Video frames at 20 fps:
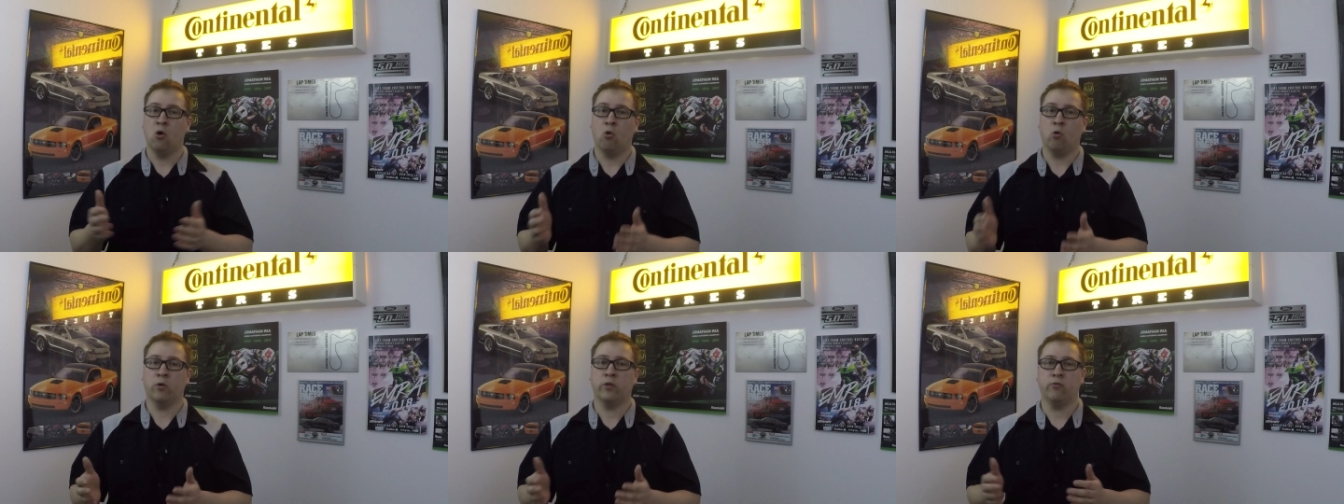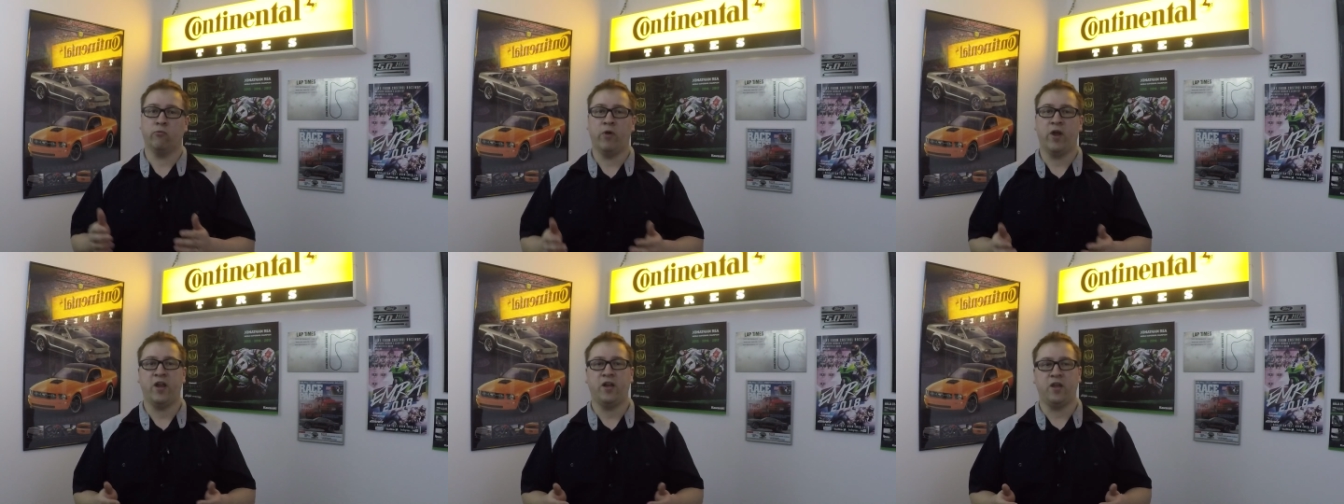or
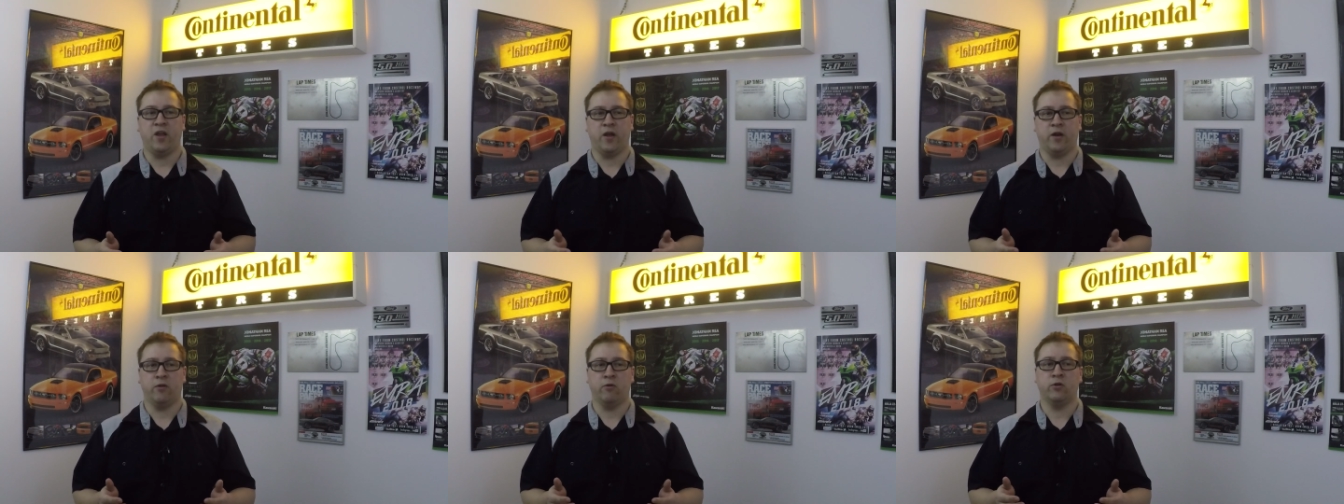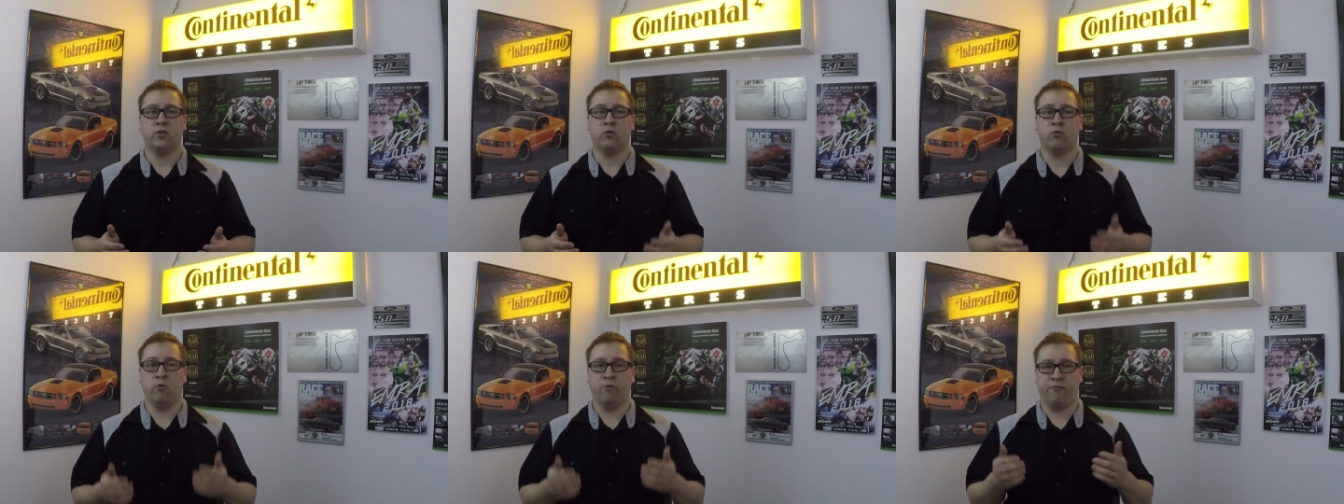the radiator
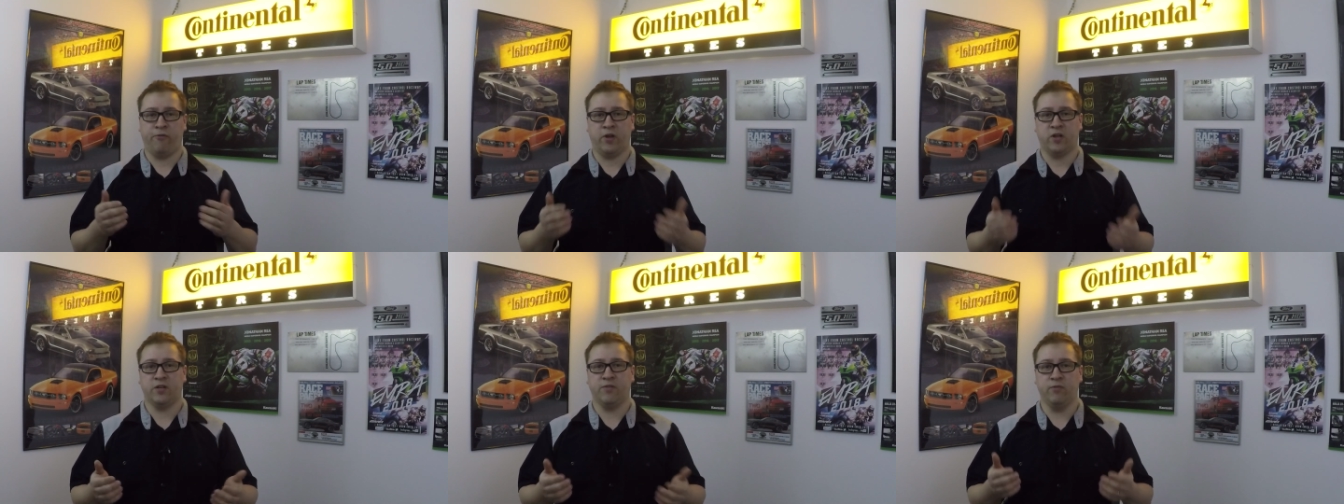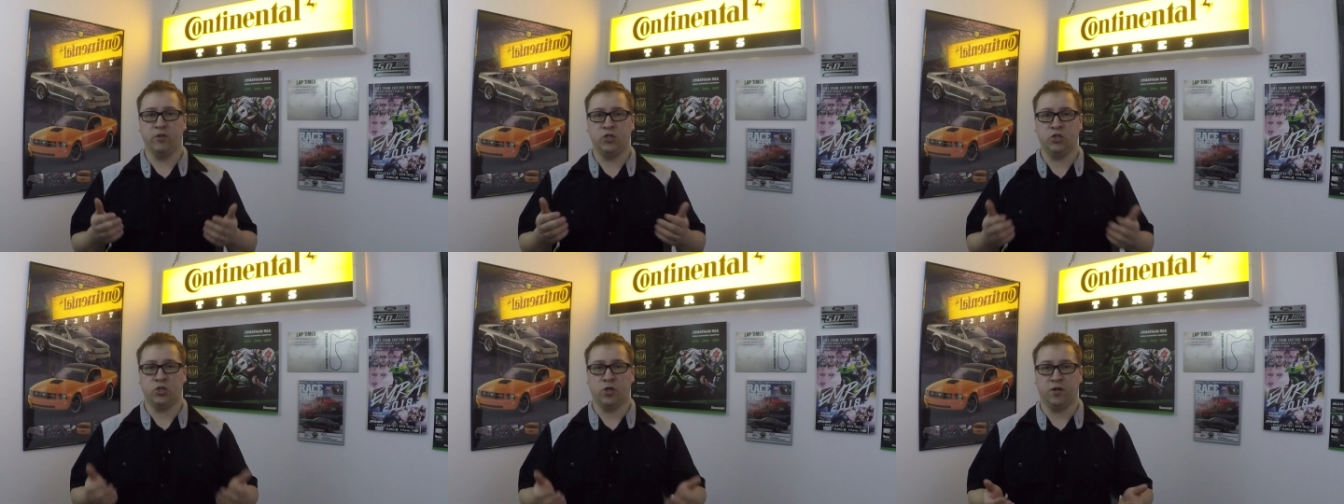to
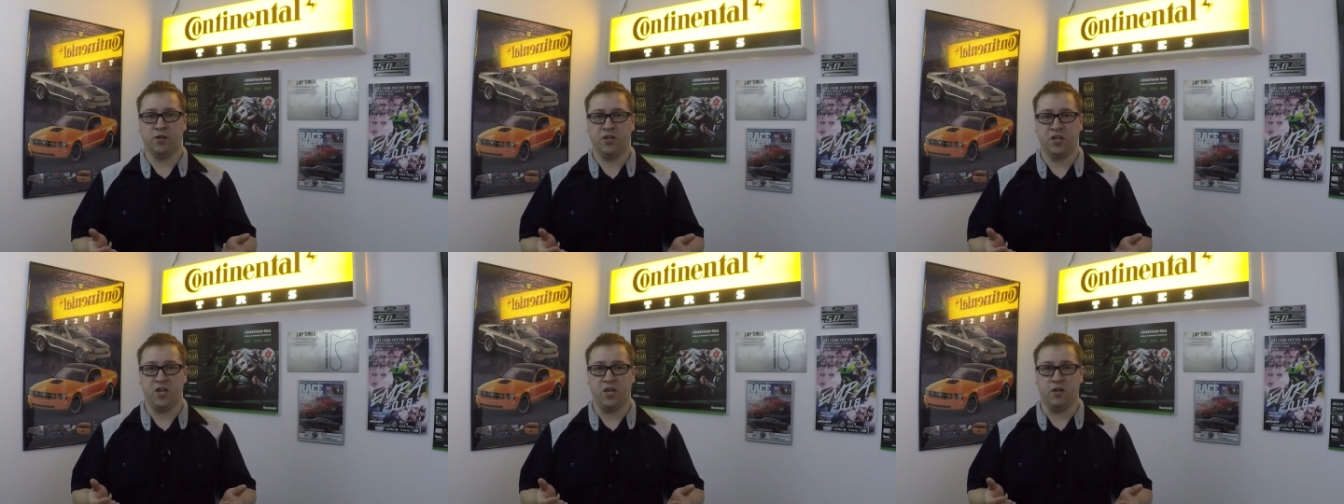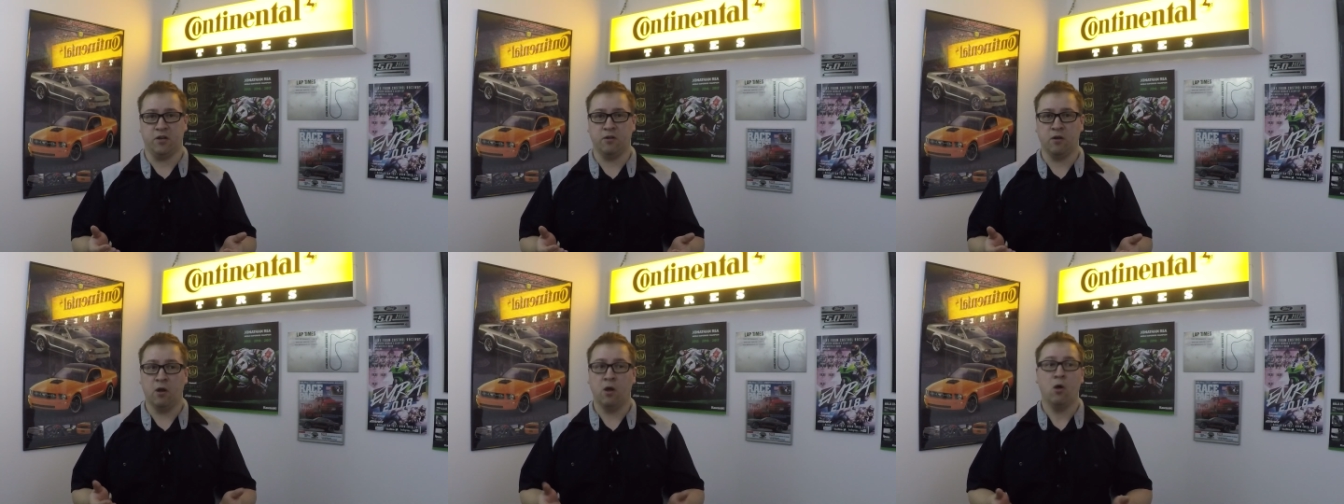effectively shunt heat.